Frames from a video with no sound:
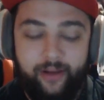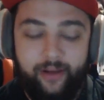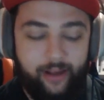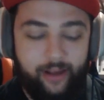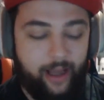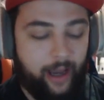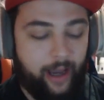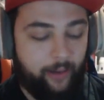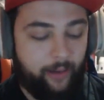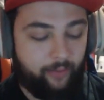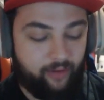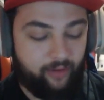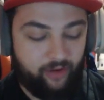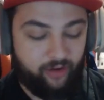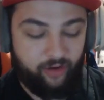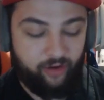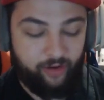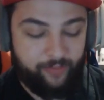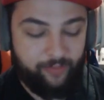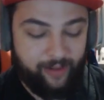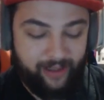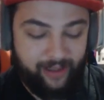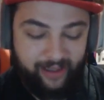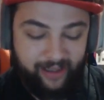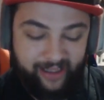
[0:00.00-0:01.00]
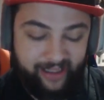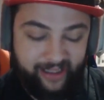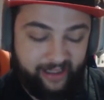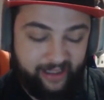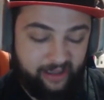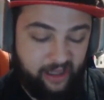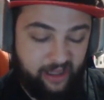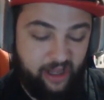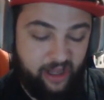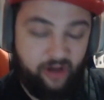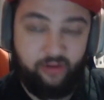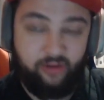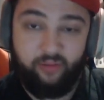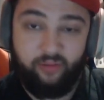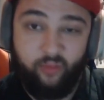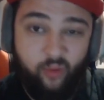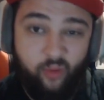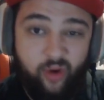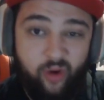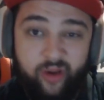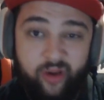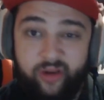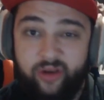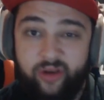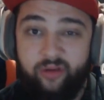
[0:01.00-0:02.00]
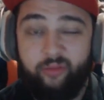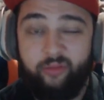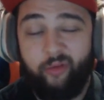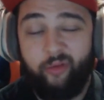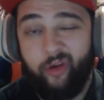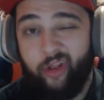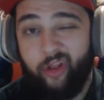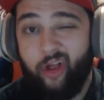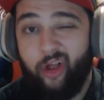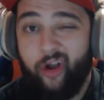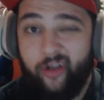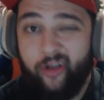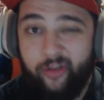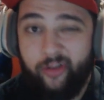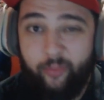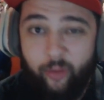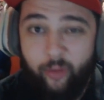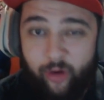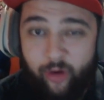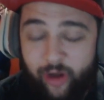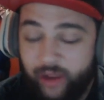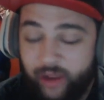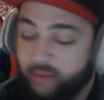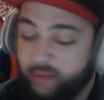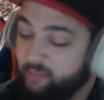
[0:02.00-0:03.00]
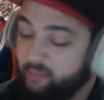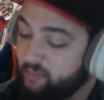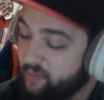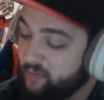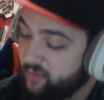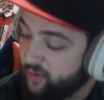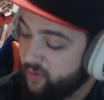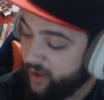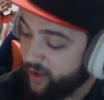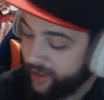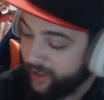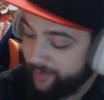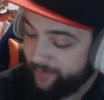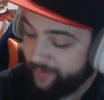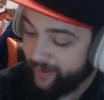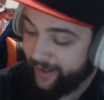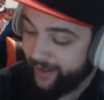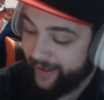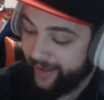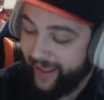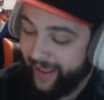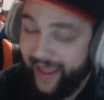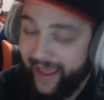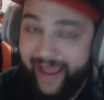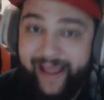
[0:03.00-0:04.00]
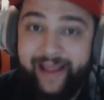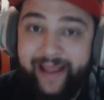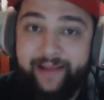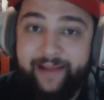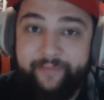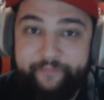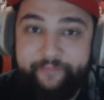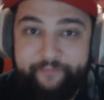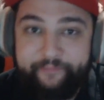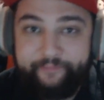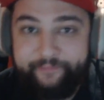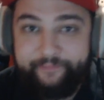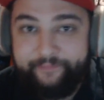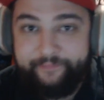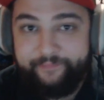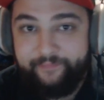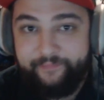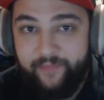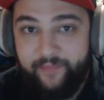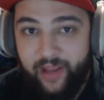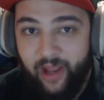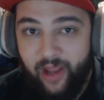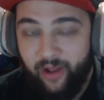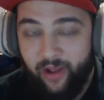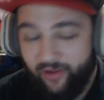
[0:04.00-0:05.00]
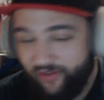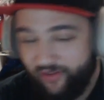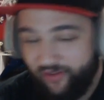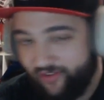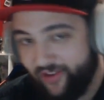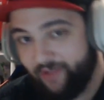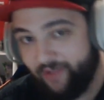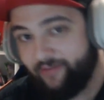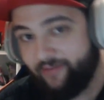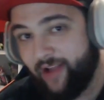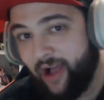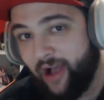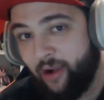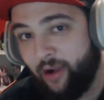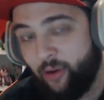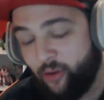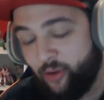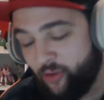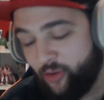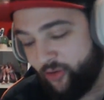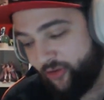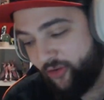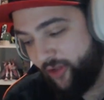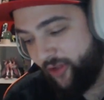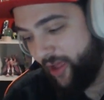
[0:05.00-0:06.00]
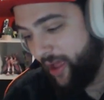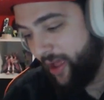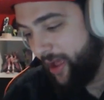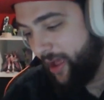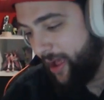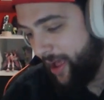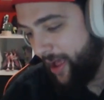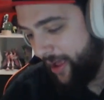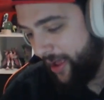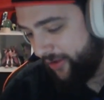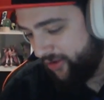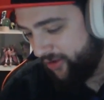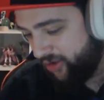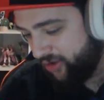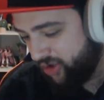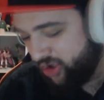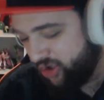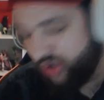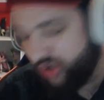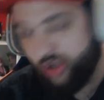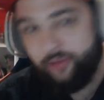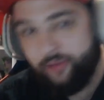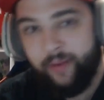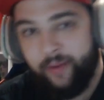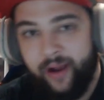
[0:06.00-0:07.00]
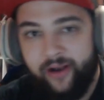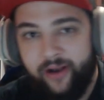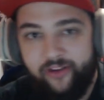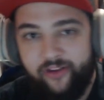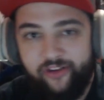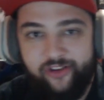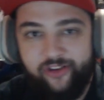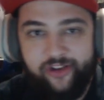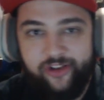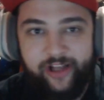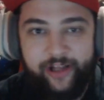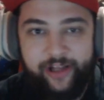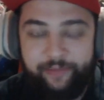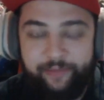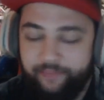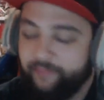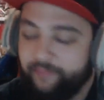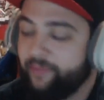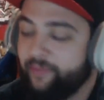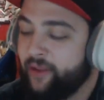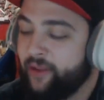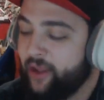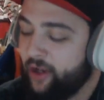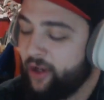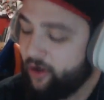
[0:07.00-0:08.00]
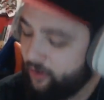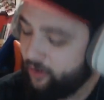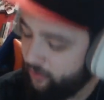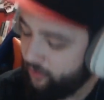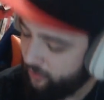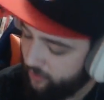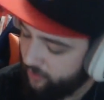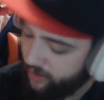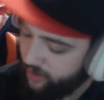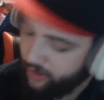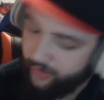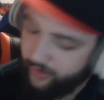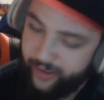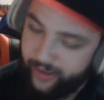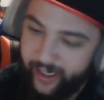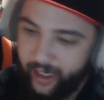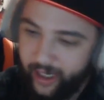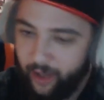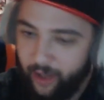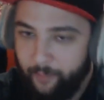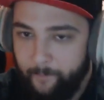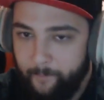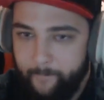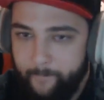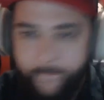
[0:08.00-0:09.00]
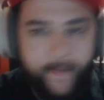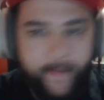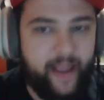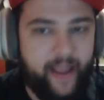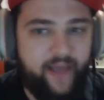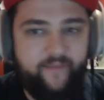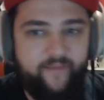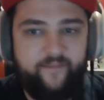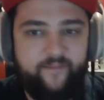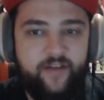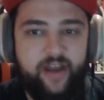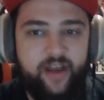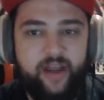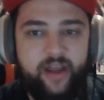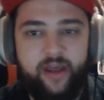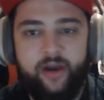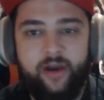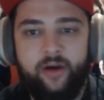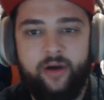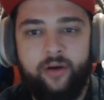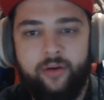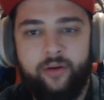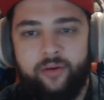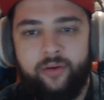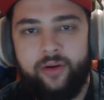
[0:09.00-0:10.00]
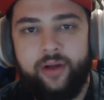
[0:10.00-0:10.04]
I want to go to bed like, you know, 1 o'clock in the morning, wake up at like 8, you know, at 7 hours. It's a good amount of sleep. Get up, you know, get up, make a video.